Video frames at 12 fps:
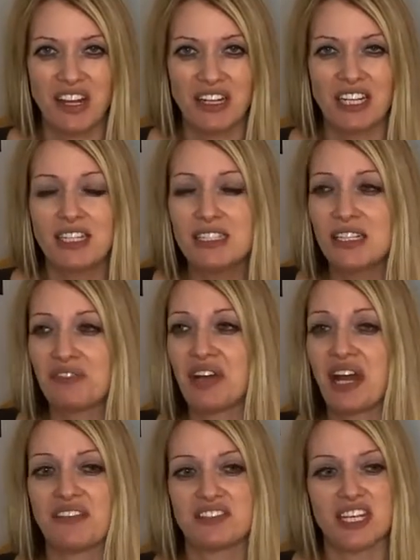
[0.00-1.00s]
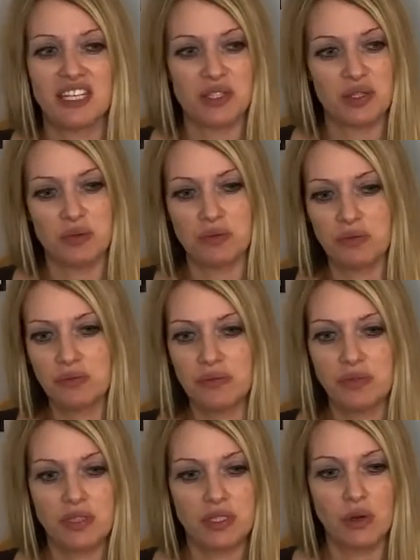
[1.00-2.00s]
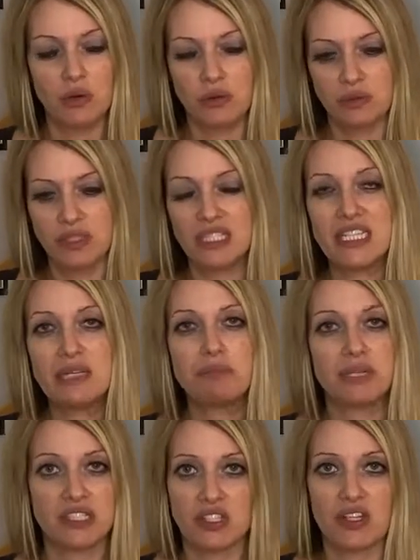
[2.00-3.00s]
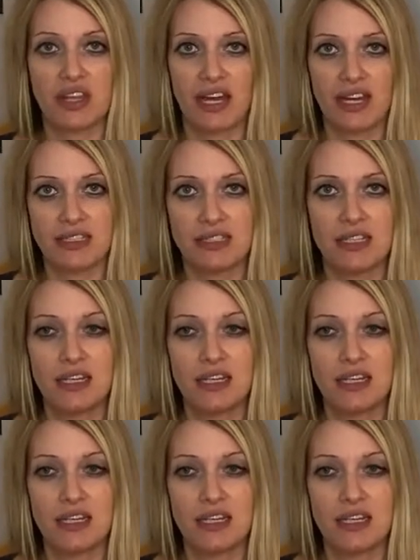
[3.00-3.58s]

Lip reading: It doesn't even have to get so deep into that.